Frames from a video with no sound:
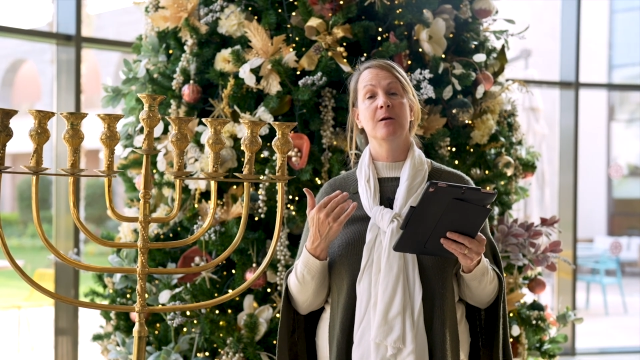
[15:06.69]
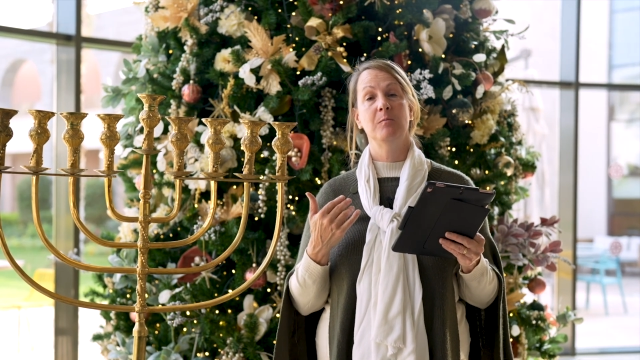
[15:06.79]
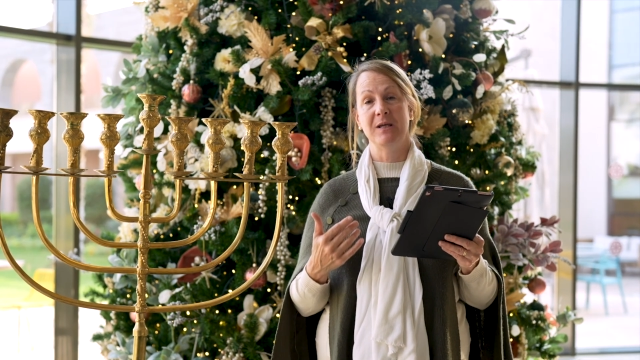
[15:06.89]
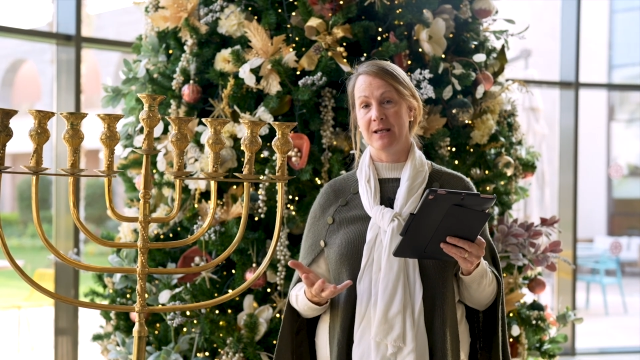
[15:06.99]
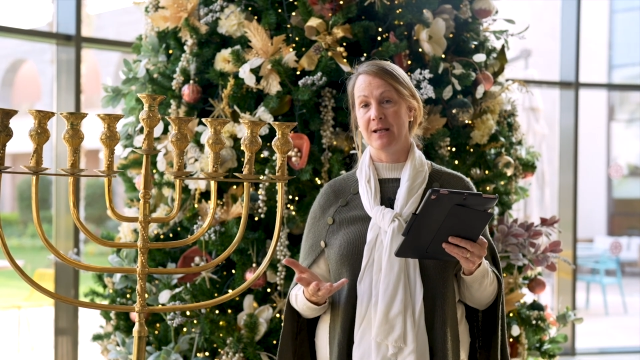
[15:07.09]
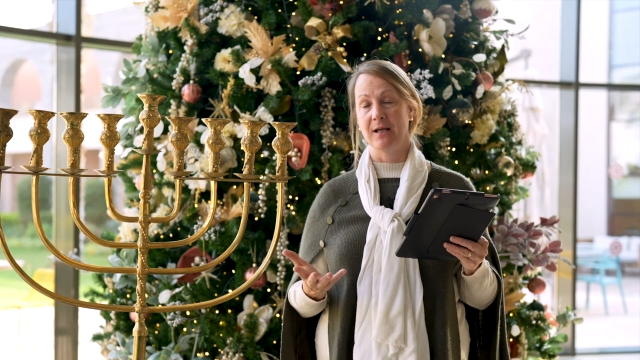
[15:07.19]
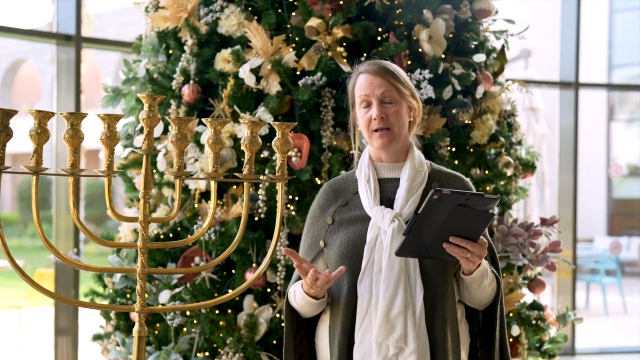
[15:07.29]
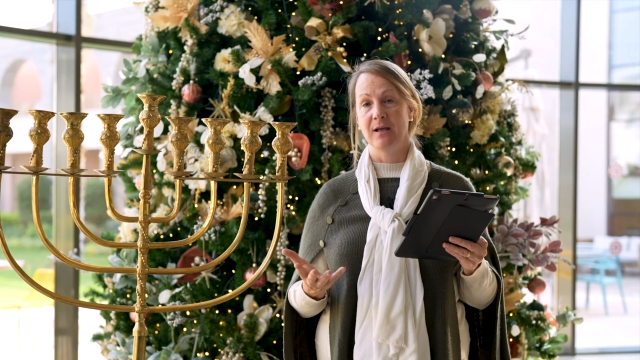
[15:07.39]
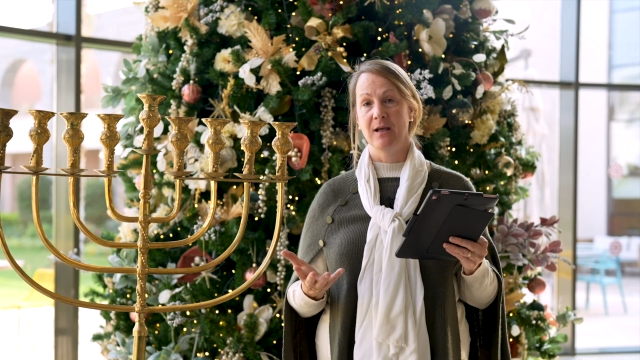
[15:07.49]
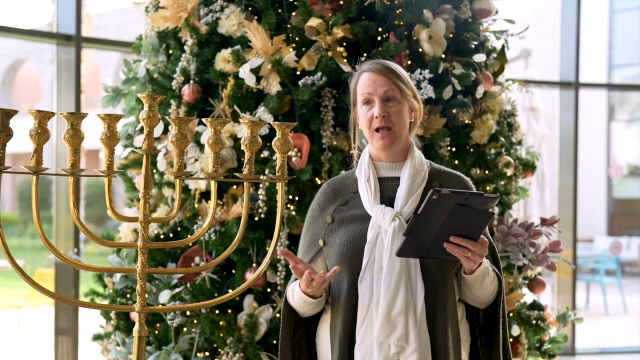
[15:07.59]
beginning.
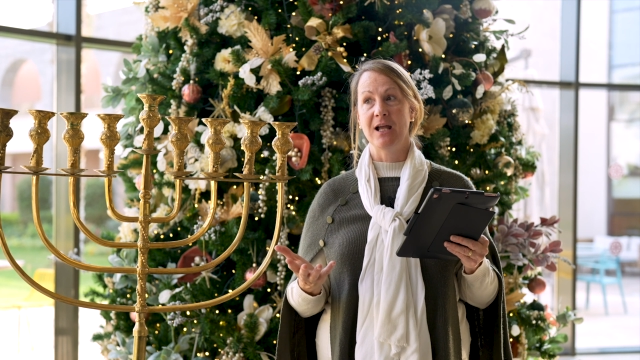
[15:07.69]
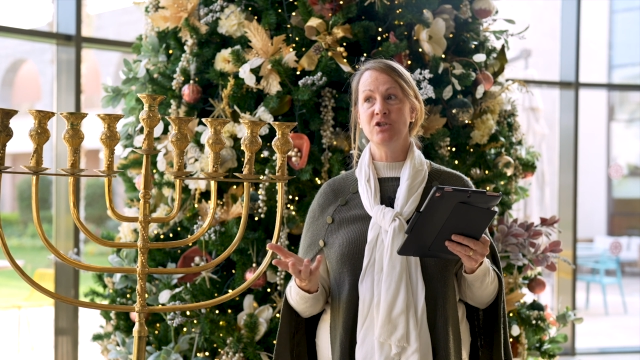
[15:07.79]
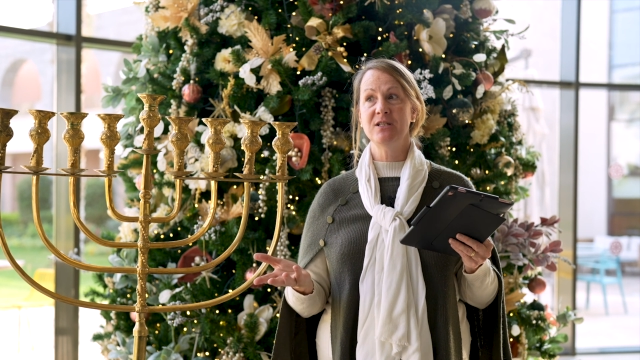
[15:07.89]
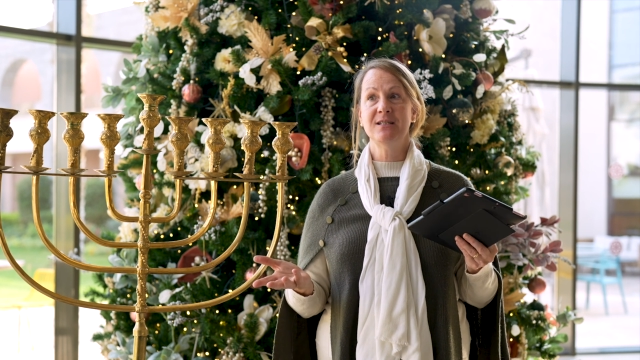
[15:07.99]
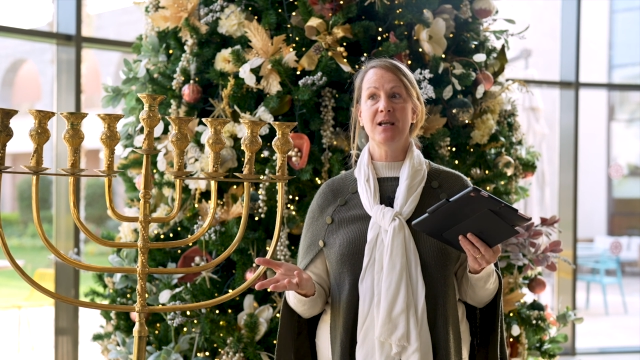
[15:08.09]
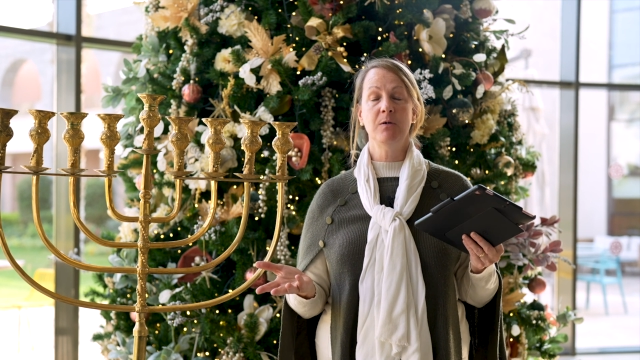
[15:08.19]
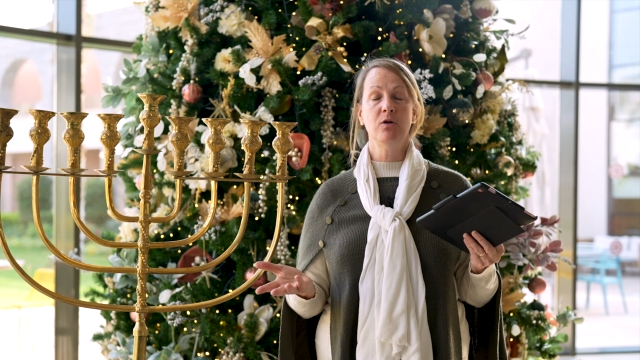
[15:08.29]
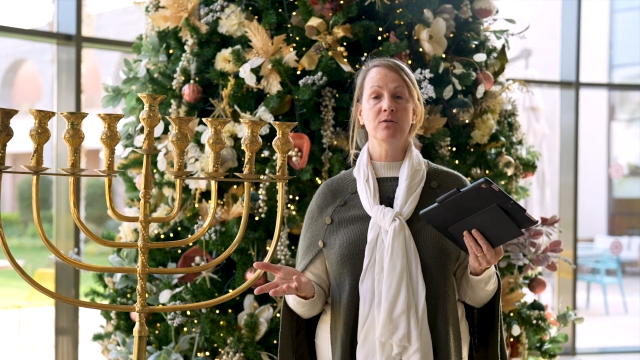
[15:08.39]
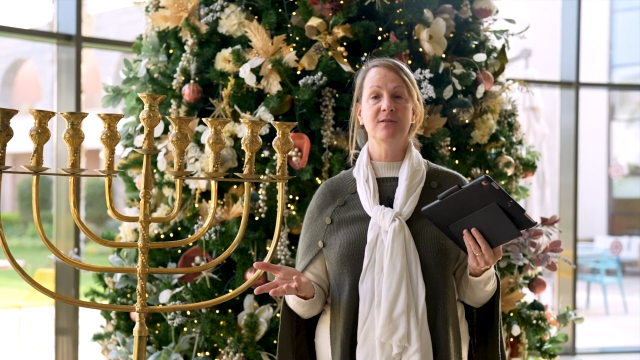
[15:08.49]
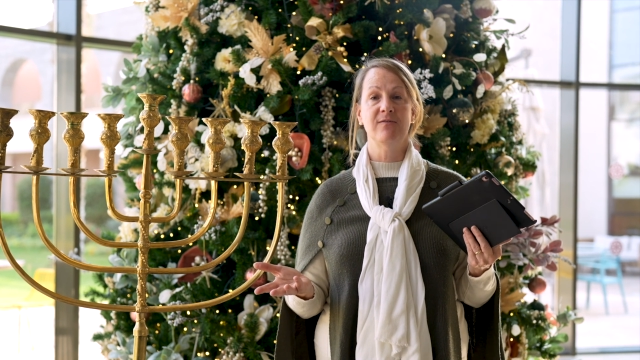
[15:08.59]
And Jesus had been
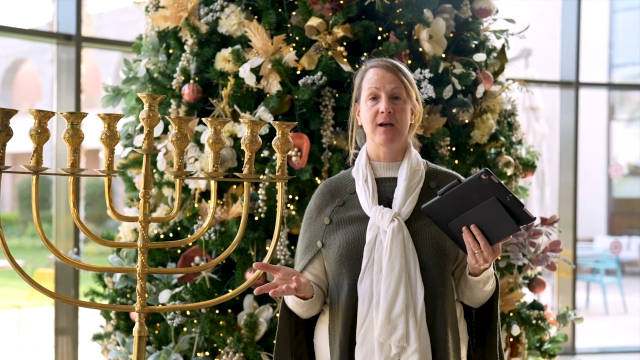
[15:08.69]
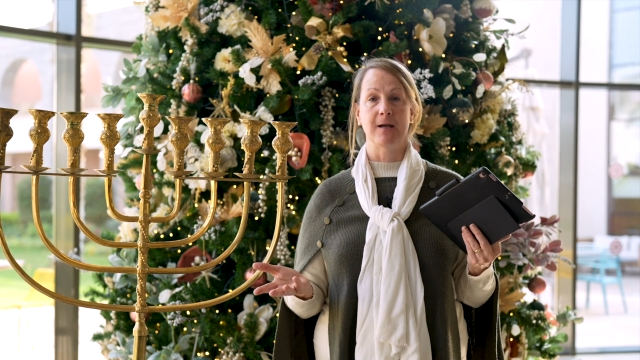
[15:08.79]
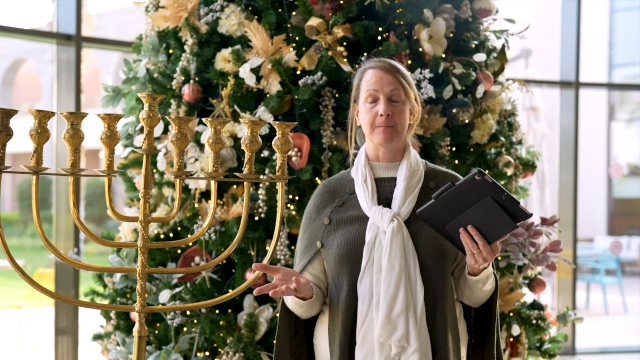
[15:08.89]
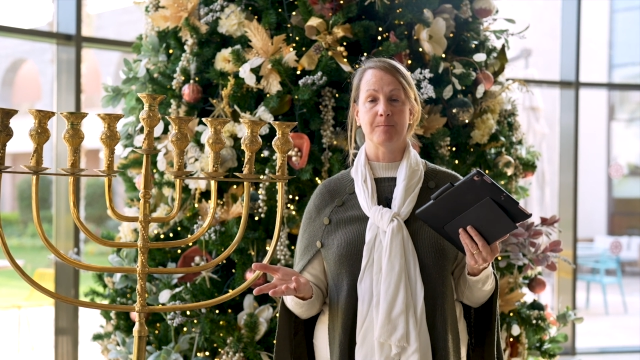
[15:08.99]
crucified.